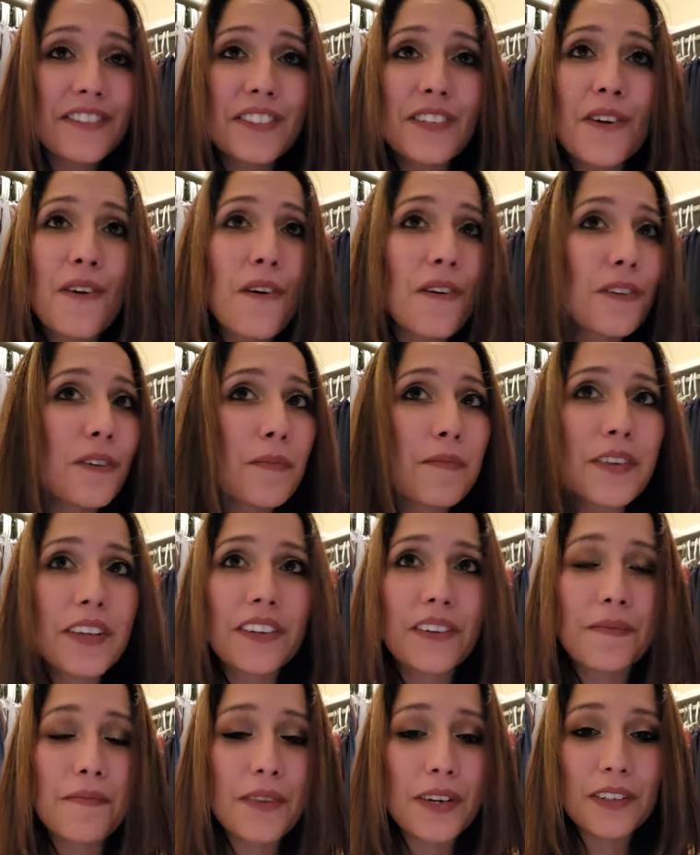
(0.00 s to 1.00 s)
Total
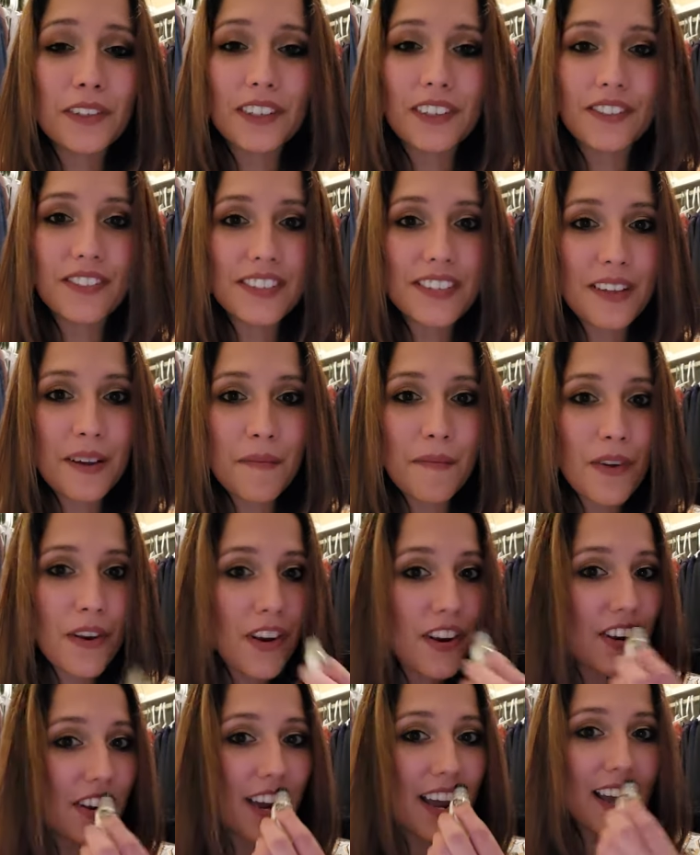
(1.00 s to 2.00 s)
middle of summer,
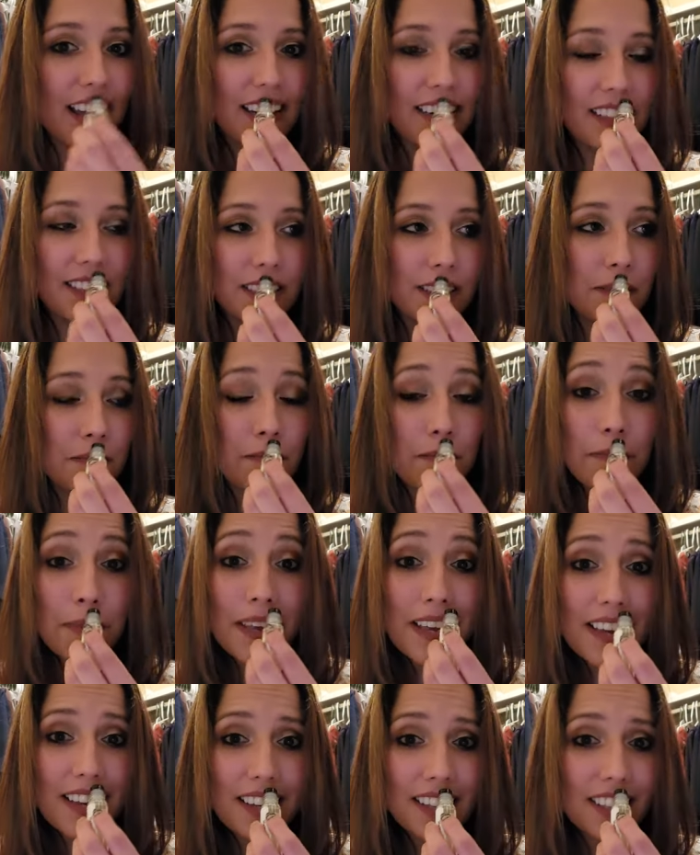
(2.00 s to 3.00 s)
you're headed to the
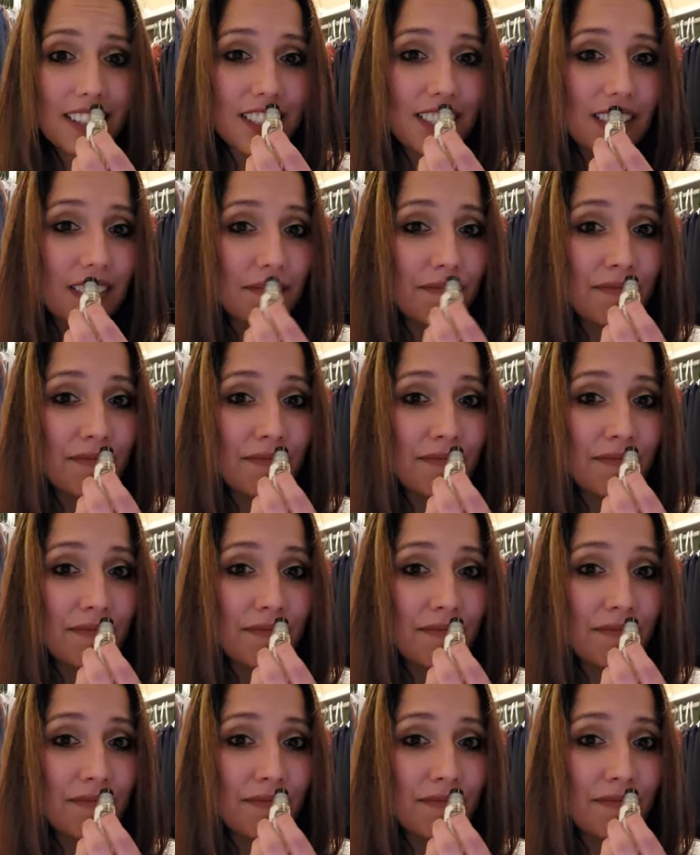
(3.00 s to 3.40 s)
beach.